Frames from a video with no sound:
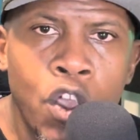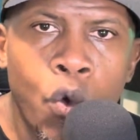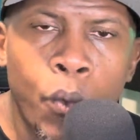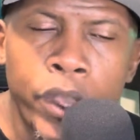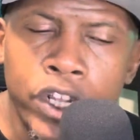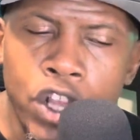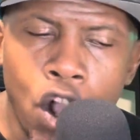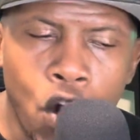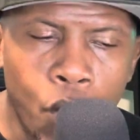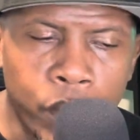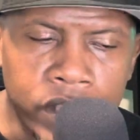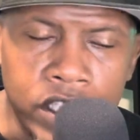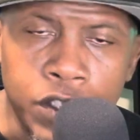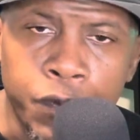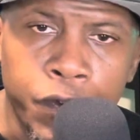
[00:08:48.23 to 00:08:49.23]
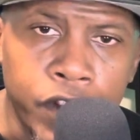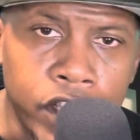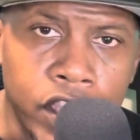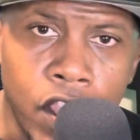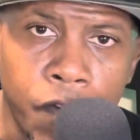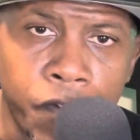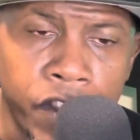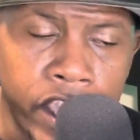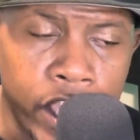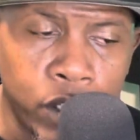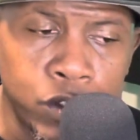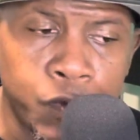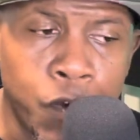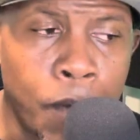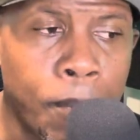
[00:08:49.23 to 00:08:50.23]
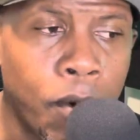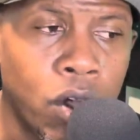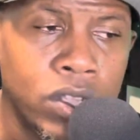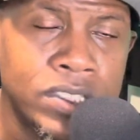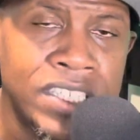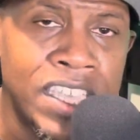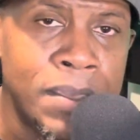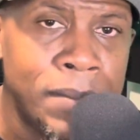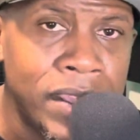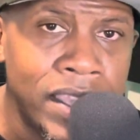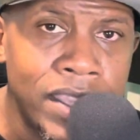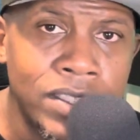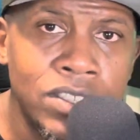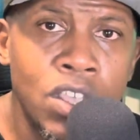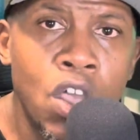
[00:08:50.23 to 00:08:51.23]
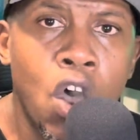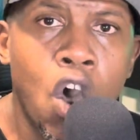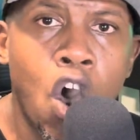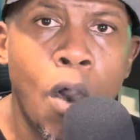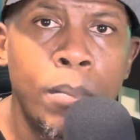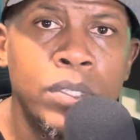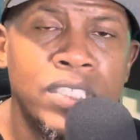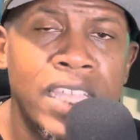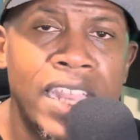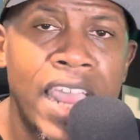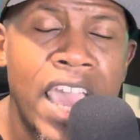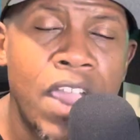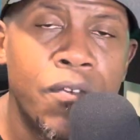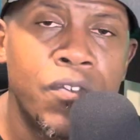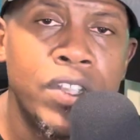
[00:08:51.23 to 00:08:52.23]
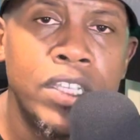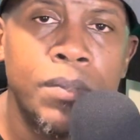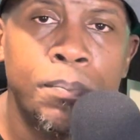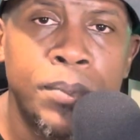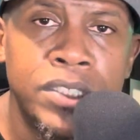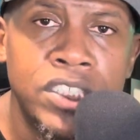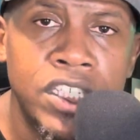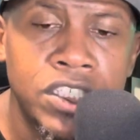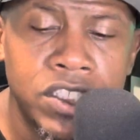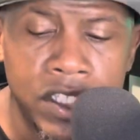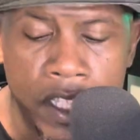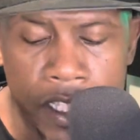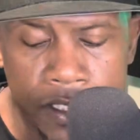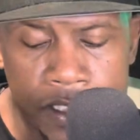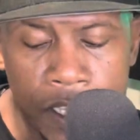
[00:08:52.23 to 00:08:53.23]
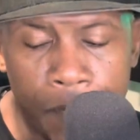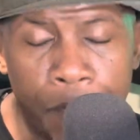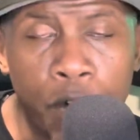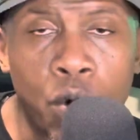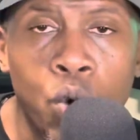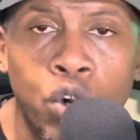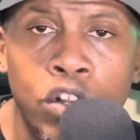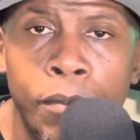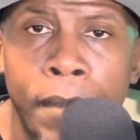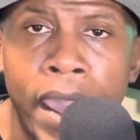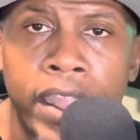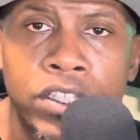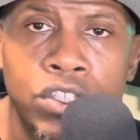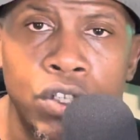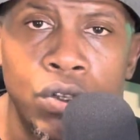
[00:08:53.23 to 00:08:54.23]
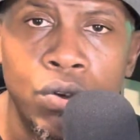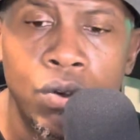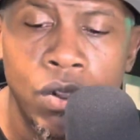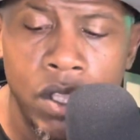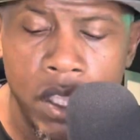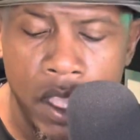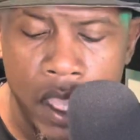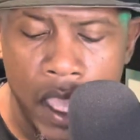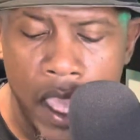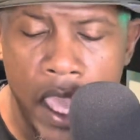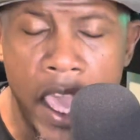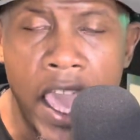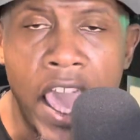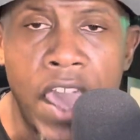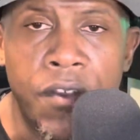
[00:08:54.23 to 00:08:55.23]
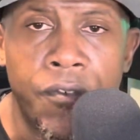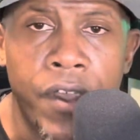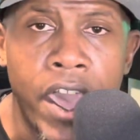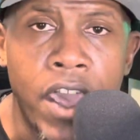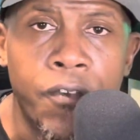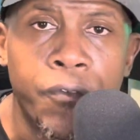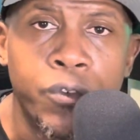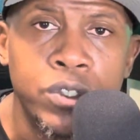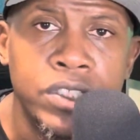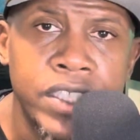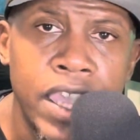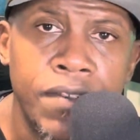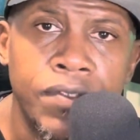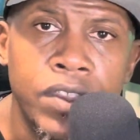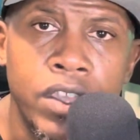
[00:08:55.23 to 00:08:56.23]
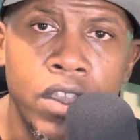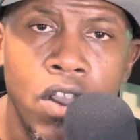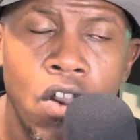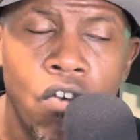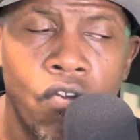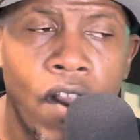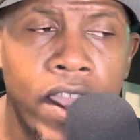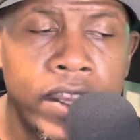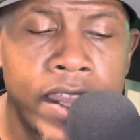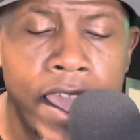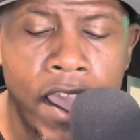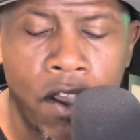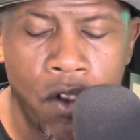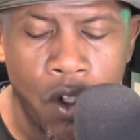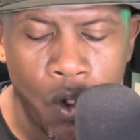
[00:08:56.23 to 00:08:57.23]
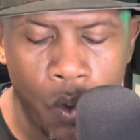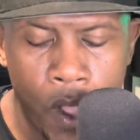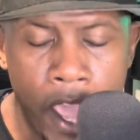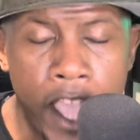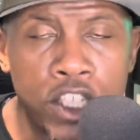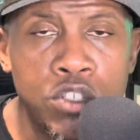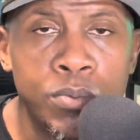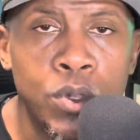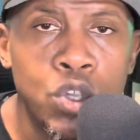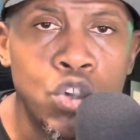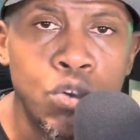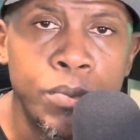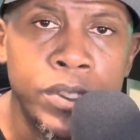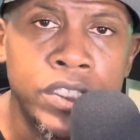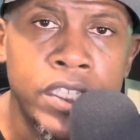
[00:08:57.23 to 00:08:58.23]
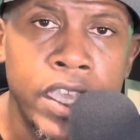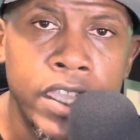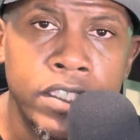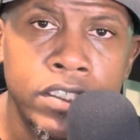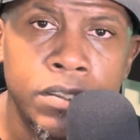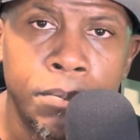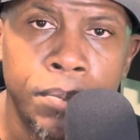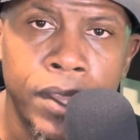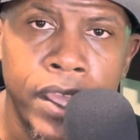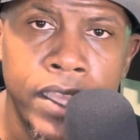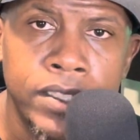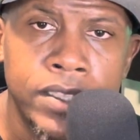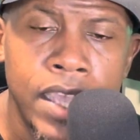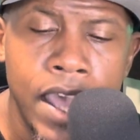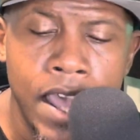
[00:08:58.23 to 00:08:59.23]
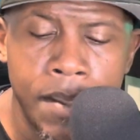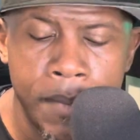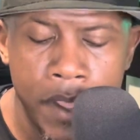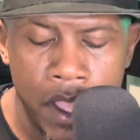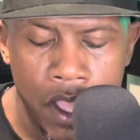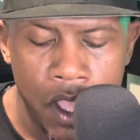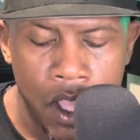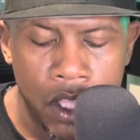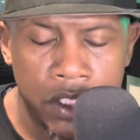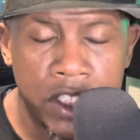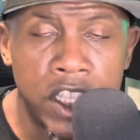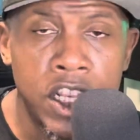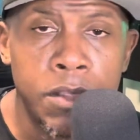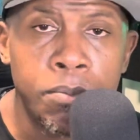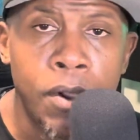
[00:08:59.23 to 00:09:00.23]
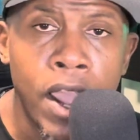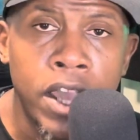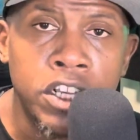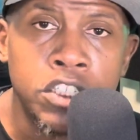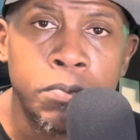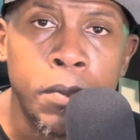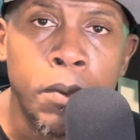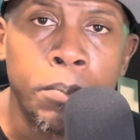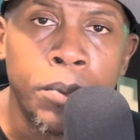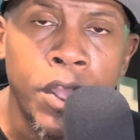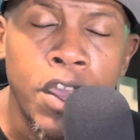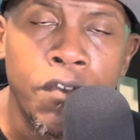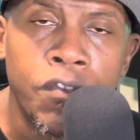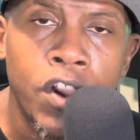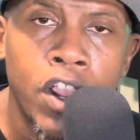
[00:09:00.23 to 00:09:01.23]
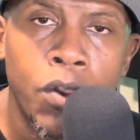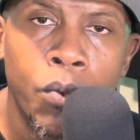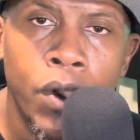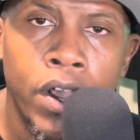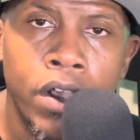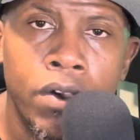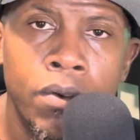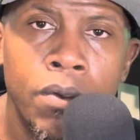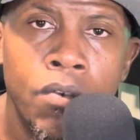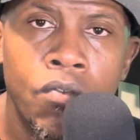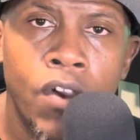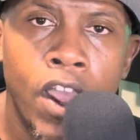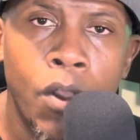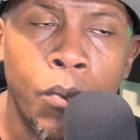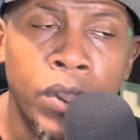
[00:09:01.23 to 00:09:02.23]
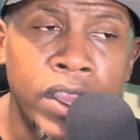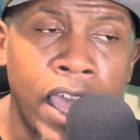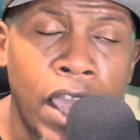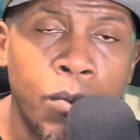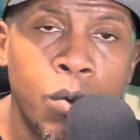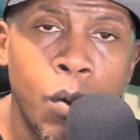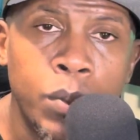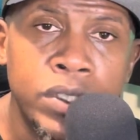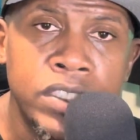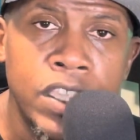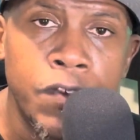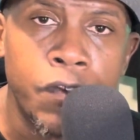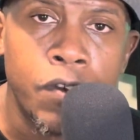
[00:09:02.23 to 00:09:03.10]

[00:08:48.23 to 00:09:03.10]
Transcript: we know what this Philadelphia Eagles football team is almost at every position except for cornerback 2 and for safety. Right now, Andrew Makuba's getting some playing time. Sidney Brown has been playing very well, right? We like what we see from